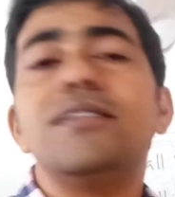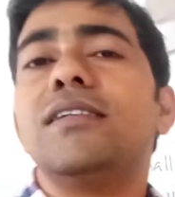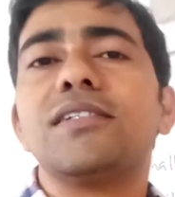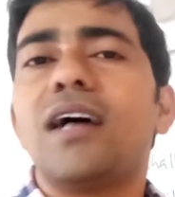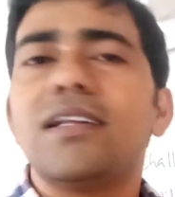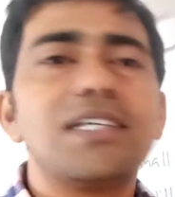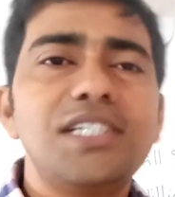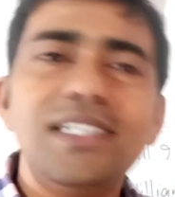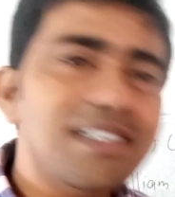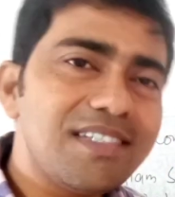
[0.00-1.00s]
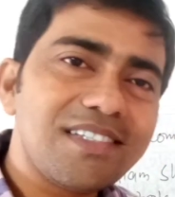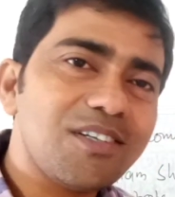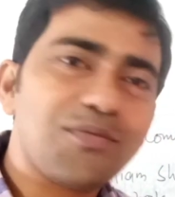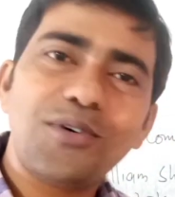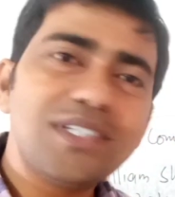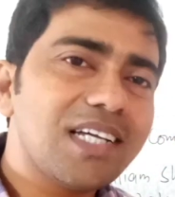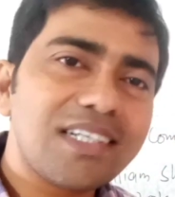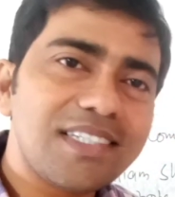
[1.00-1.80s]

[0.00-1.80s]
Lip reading: the other seasons, of course, the other